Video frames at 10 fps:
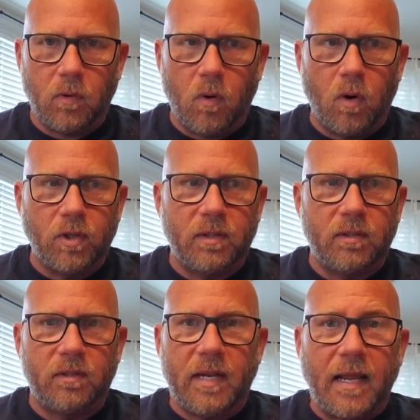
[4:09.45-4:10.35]
or
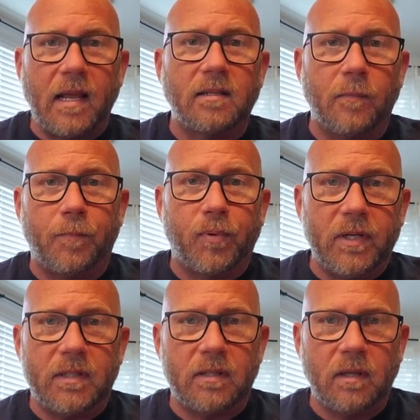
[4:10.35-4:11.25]
taking some
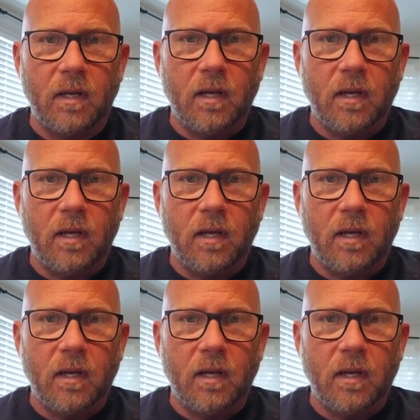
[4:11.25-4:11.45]
prints